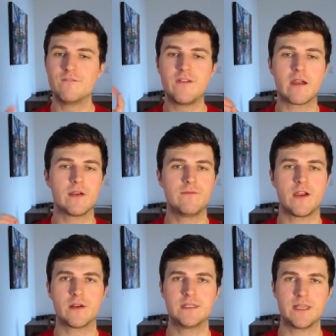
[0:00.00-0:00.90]
very
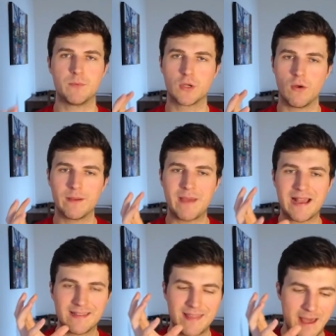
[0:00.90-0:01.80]
very simple going
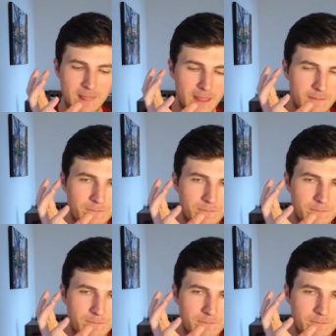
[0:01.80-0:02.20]
back to that